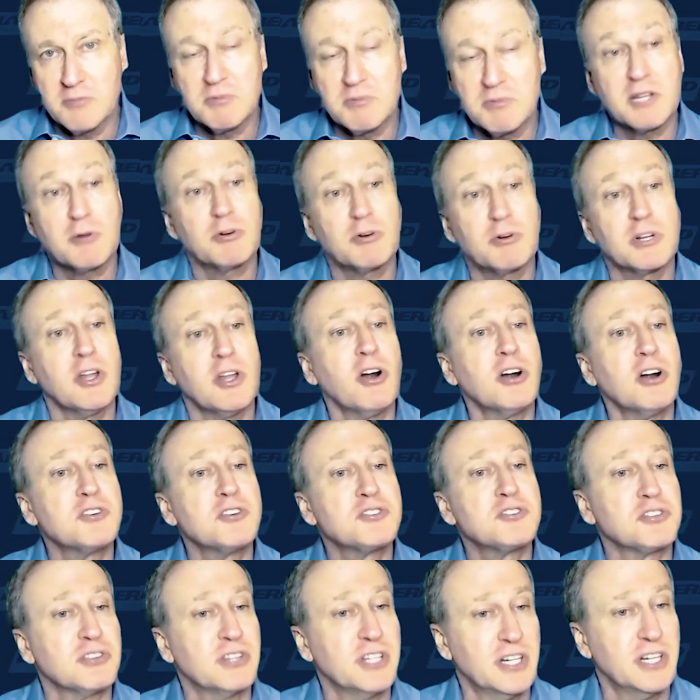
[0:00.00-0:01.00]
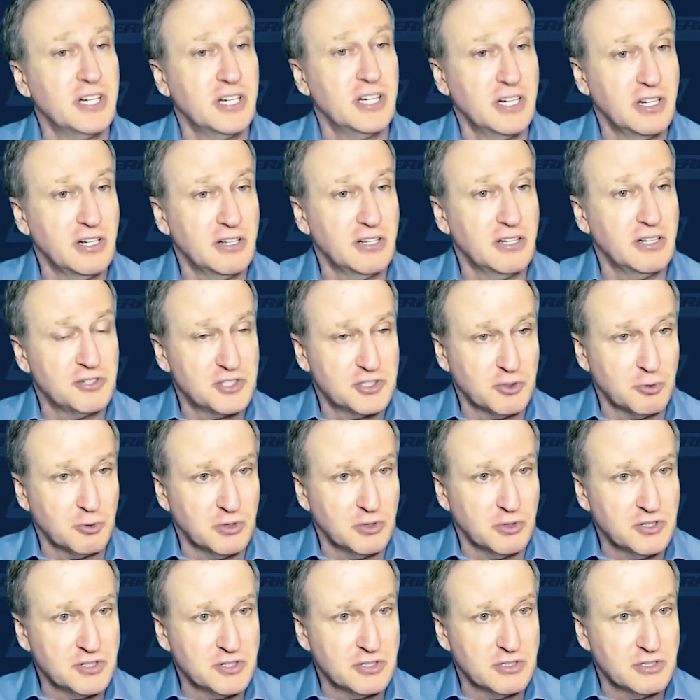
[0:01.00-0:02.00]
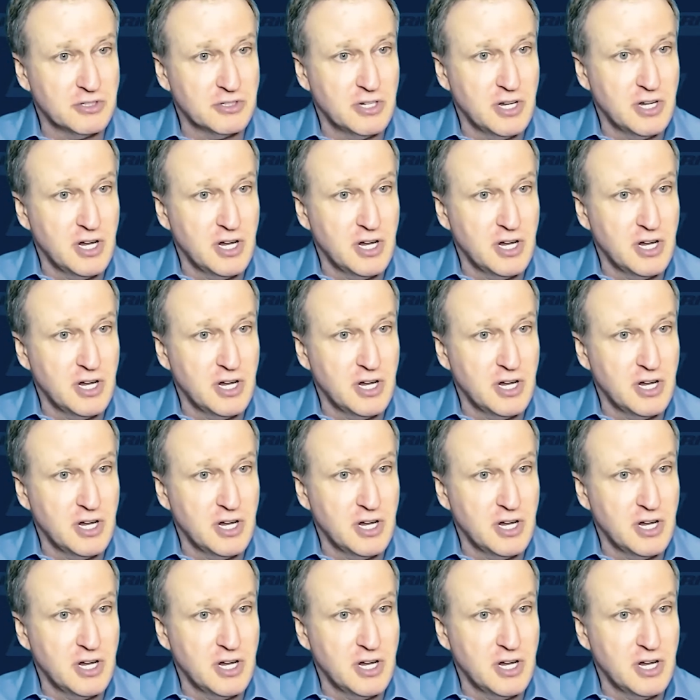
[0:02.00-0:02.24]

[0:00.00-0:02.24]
but they were larger than any other stores